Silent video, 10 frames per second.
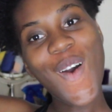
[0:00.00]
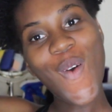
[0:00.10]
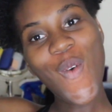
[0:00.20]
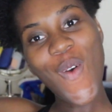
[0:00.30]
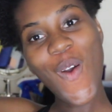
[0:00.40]

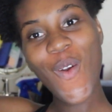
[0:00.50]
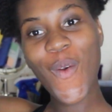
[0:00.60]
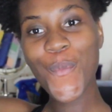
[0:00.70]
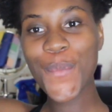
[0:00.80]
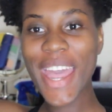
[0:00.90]

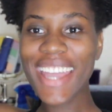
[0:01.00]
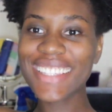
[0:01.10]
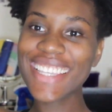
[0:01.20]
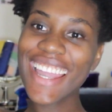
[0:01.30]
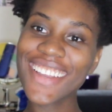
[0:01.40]
Welcome
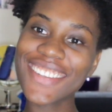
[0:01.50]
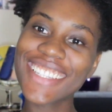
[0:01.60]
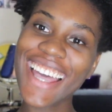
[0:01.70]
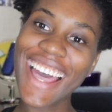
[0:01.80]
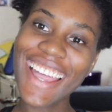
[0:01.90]
back, Tater
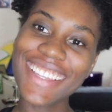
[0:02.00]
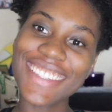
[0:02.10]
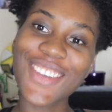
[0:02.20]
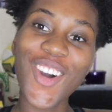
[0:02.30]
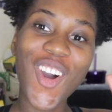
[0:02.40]

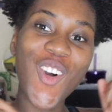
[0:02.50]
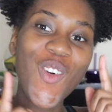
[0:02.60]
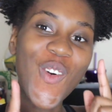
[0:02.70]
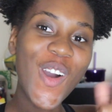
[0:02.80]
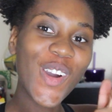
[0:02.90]
Tots.
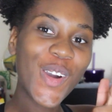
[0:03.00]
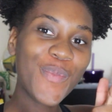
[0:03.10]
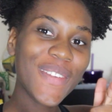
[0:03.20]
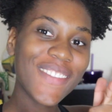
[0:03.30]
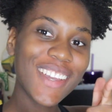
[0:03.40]

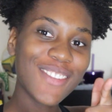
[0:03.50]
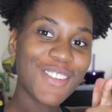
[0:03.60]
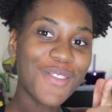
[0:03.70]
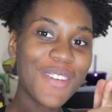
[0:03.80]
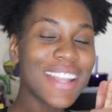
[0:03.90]
Welcome if you're
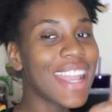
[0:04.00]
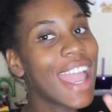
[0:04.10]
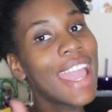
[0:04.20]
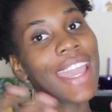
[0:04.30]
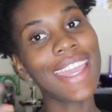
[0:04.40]
new one.
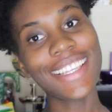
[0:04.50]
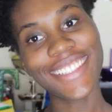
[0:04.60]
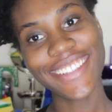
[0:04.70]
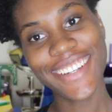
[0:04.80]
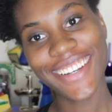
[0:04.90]

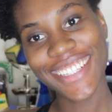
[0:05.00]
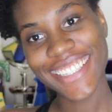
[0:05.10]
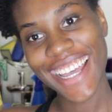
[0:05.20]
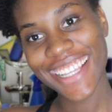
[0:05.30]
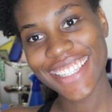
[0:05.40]
It's your
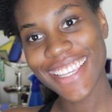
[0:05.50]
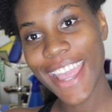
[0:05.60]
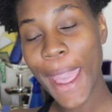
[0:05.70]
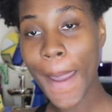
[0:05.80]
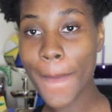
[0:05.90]
girl
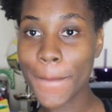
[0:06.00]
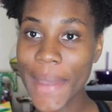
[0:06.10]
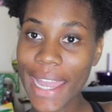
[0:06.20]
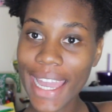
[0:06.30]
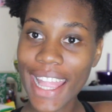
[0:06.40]
Tati,
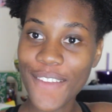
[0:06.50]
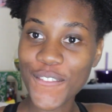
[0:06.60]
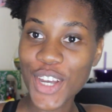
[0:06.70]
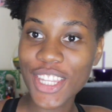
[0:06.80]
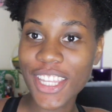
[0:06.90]
back at
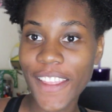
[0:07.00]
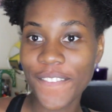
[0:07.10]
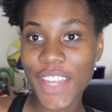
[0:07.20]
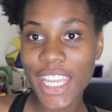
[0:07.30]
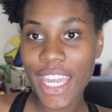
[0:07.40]
it for
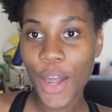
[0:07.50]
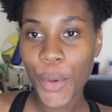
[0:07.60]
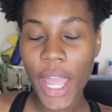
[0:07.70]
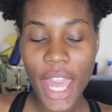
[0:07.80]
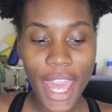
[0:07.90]
another
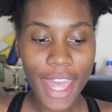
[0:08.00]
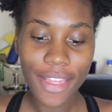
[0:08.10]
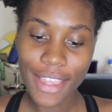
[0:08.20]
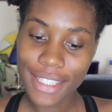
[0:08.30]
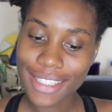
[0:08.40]
video.
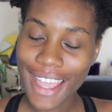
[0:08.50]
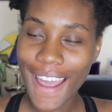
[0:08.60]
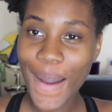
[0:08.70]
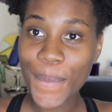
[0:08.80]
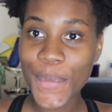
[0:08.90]
And this
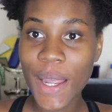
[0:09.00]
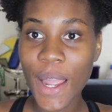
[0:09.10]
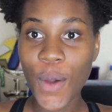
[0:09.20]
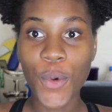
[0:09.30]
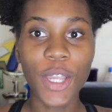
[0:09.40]
time,
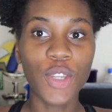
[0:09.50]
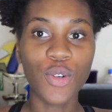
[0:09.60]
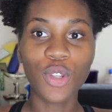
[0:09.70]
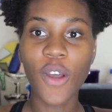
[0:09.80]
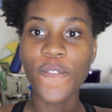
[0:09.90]
we're
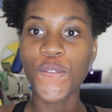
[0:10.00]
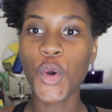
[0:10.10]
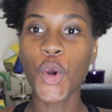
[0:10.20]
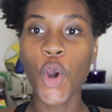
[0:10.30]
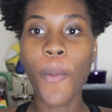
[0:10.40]
doing a
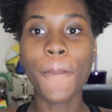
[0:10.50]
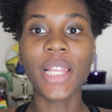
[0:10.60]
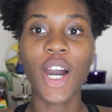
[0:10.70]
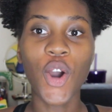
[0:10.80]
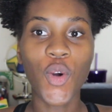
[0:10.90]

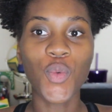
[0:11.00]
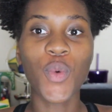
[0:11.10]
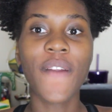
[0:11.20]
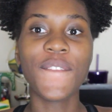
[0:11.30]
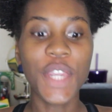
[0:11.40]

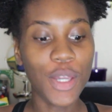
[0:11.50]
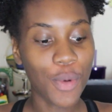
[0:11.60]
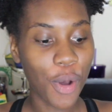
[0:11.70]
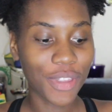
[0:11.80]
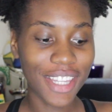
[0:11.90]
full-blown
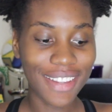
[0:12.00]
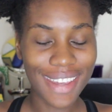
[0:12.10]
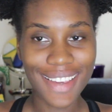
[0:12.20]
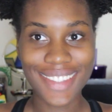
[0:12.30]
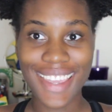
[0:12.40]
review on the
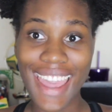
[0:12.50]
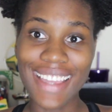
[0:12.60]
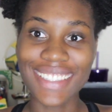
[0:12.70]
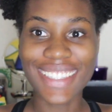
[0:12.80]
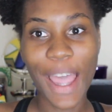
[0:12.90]
NYX
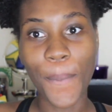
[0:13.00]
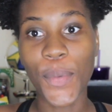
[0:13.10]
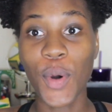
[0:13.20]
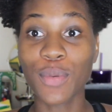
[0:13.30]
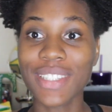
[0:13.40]
Can't
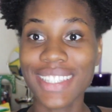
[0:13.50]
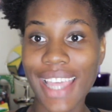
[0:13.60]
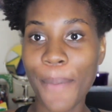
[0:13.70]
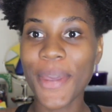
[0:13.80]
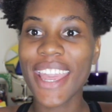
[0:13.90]
Stop, Won't
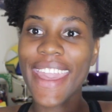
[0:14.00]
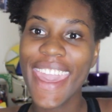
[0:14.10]
Stop